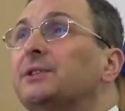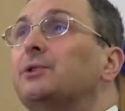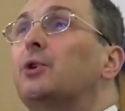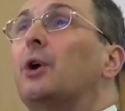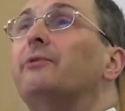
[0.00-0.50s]

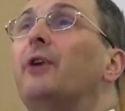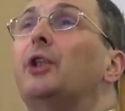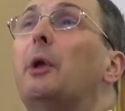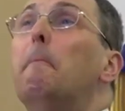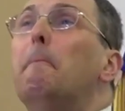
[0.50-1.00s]
to
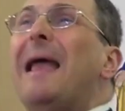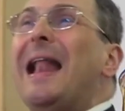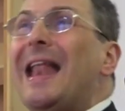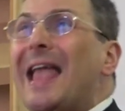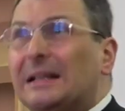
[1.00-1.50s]
convert
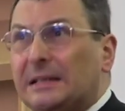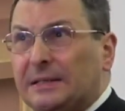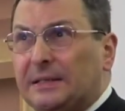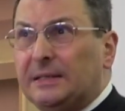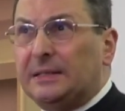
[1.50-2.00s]

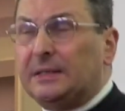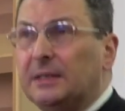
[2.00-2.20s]
millions.